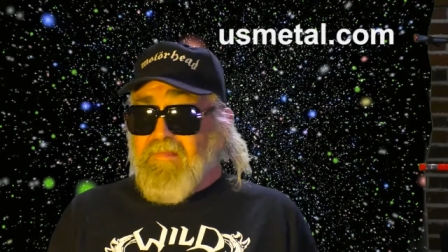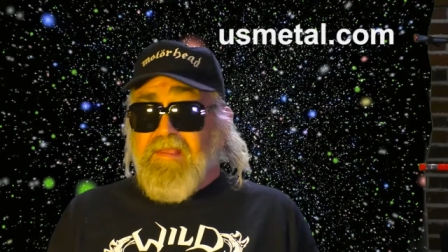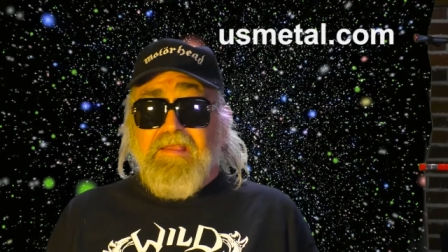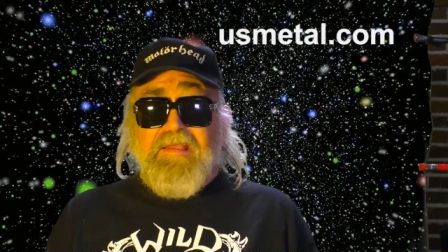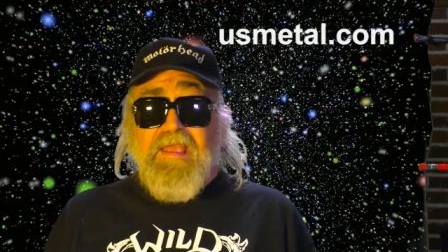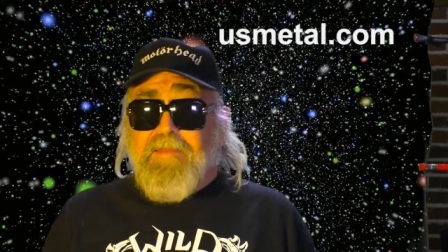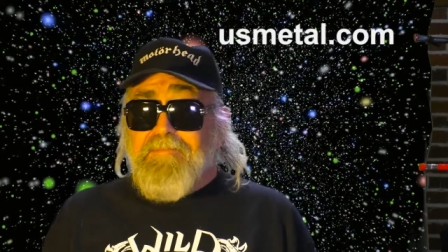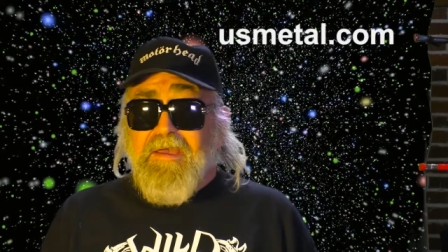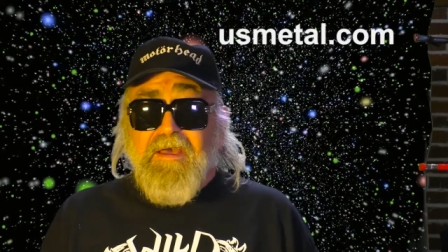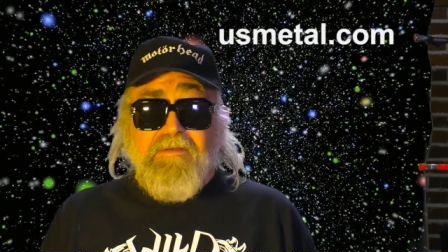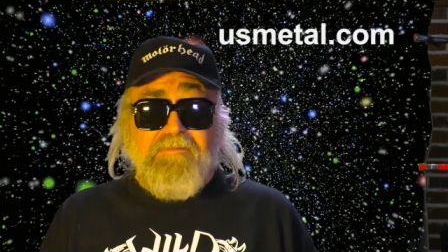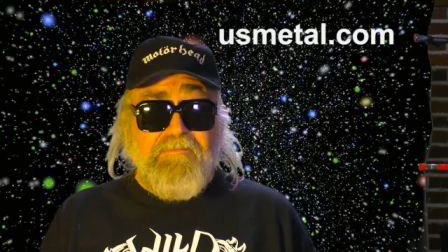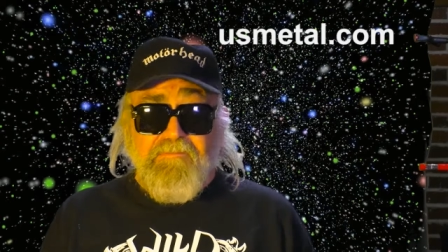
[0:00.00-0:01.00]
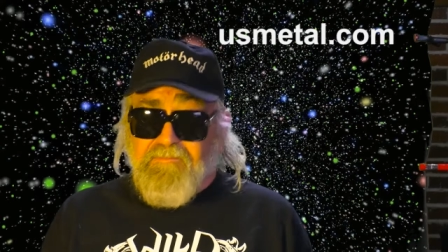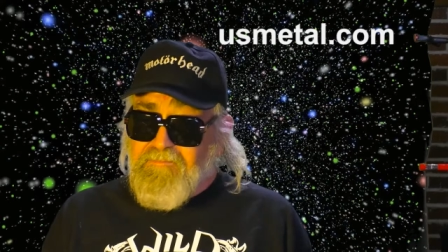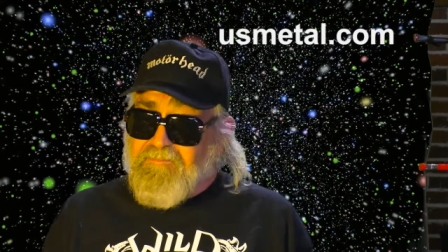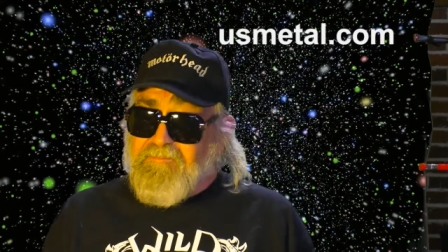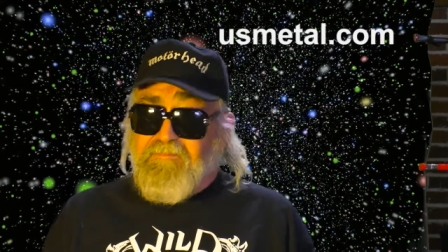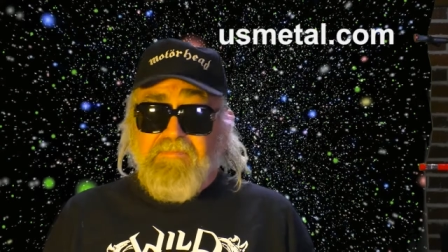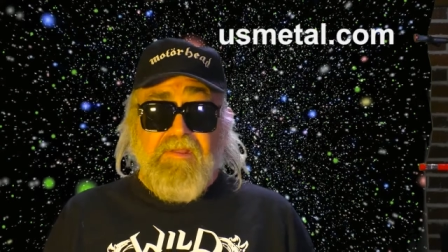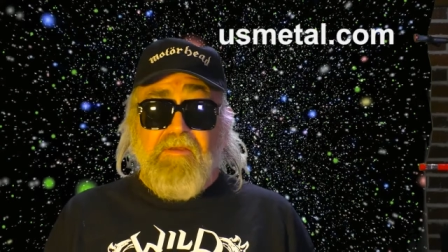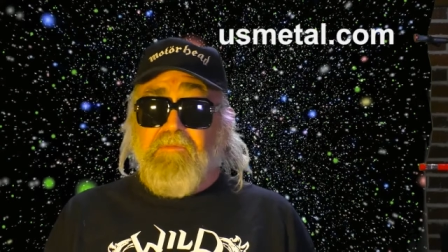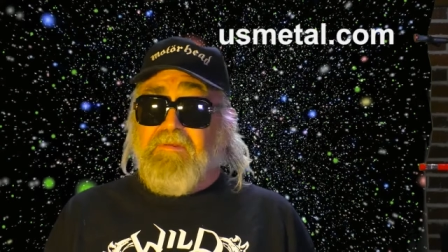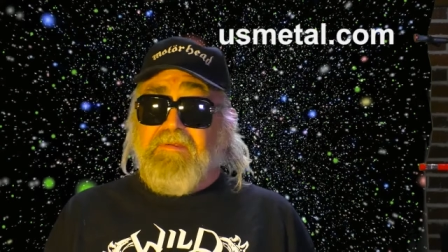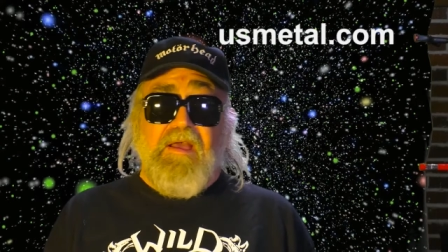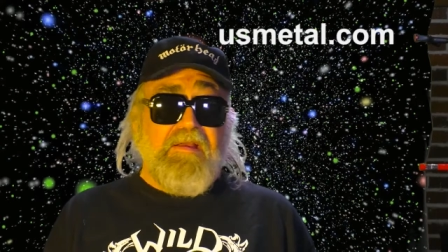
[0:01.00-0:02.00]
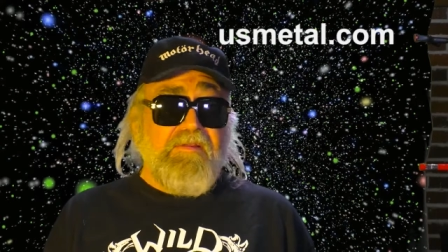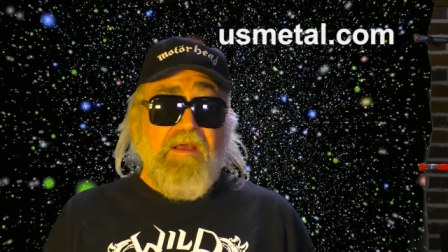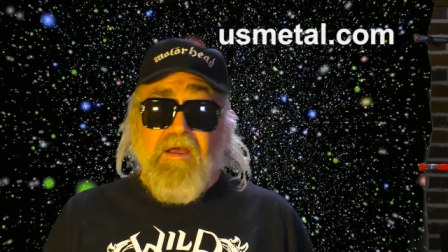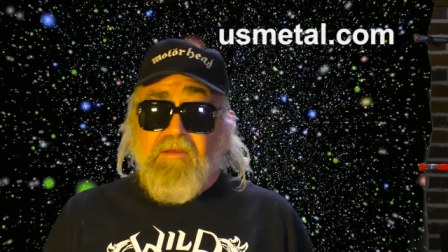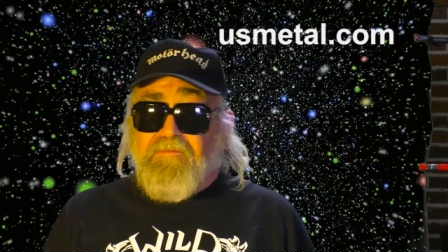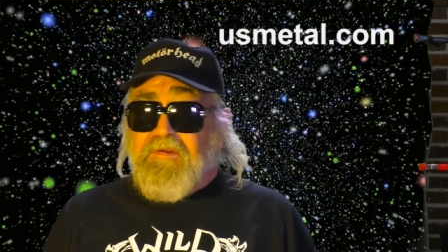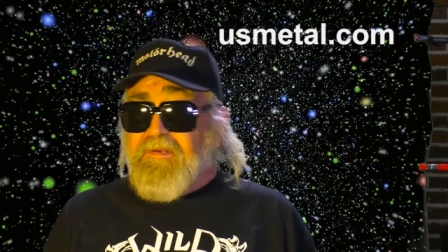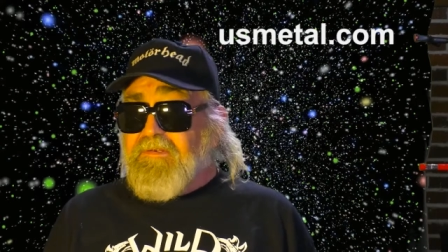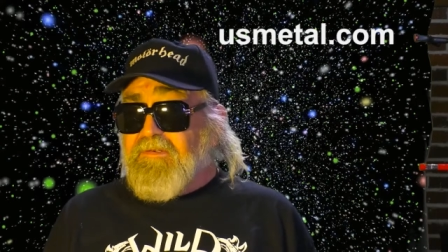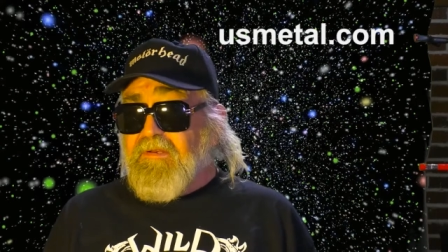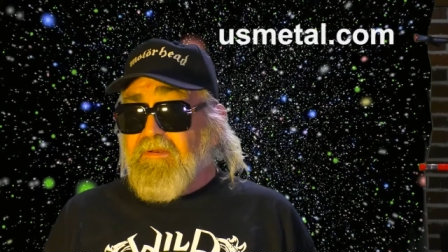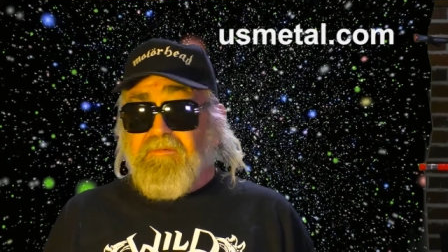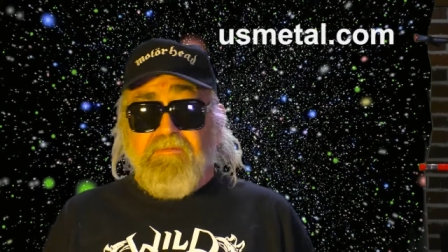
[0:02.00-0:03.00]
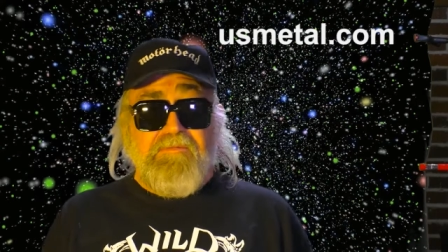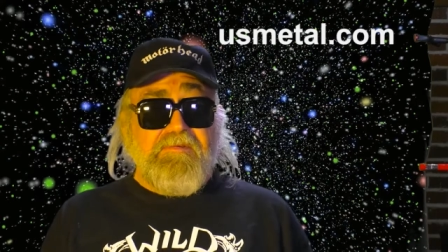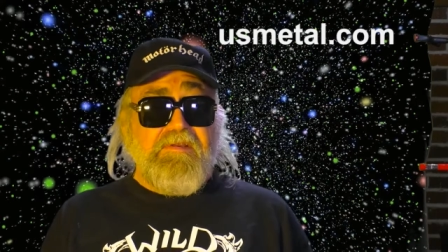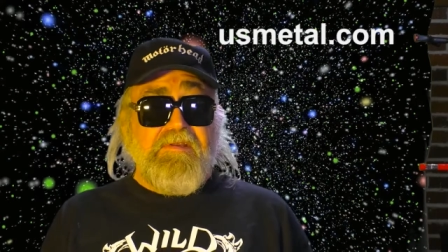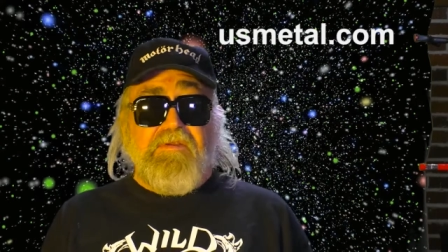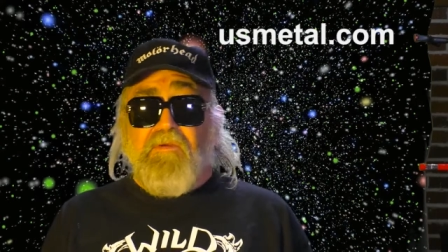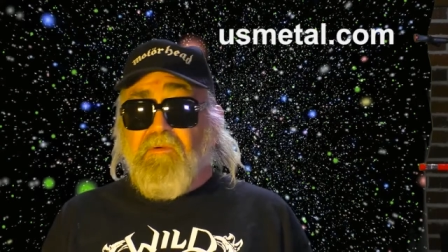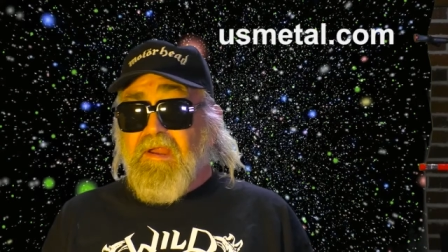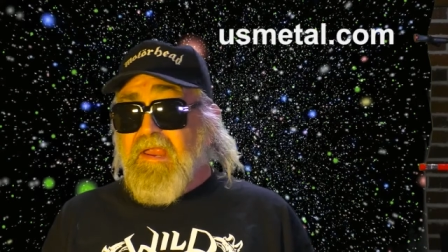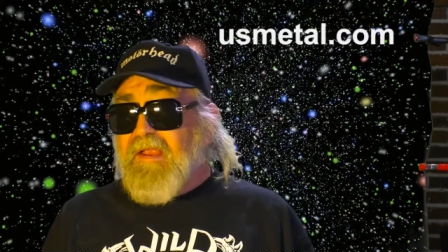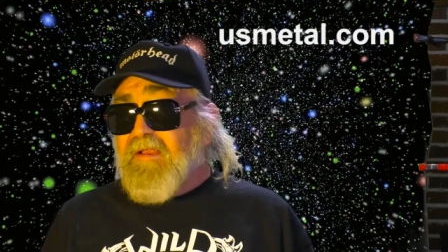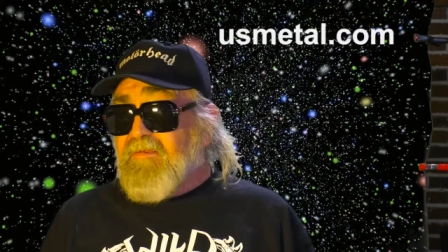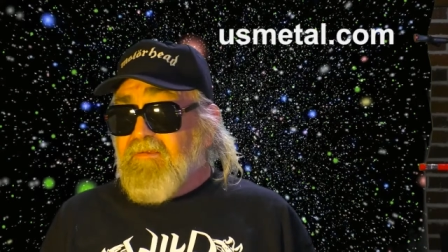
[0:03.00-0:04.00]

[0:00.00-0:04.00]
it came out, and you know, we got coverage, and it was in Kerrang,